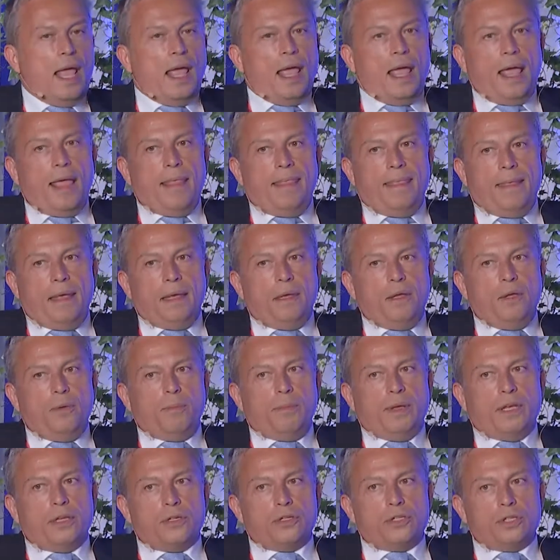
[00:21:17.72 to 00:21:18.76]
And then you
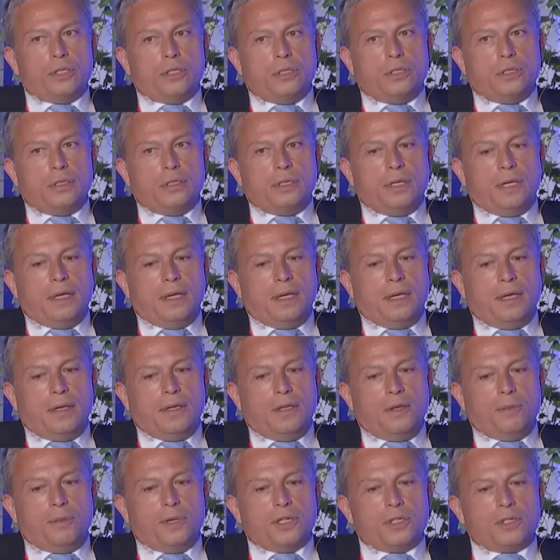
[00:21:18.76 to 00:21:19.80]
mentioned
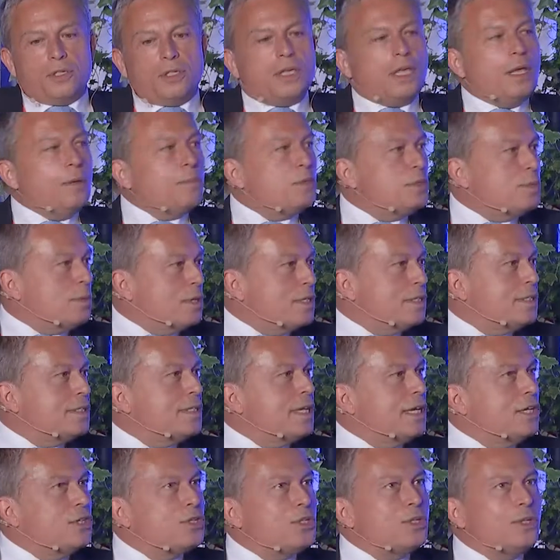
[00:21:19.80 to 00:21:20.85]
Kim's
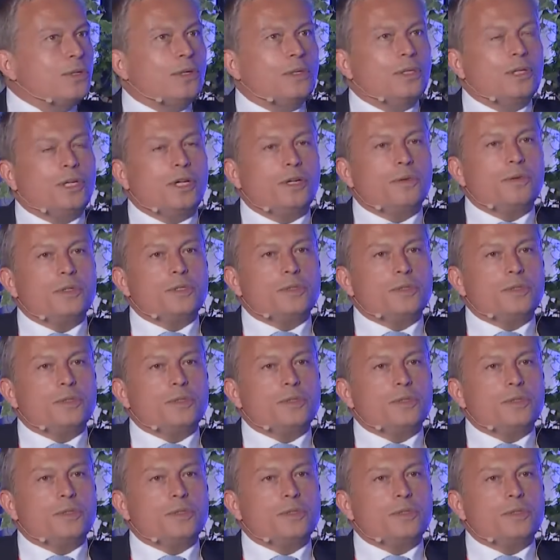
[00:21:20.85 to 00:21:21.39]
presentation earlier,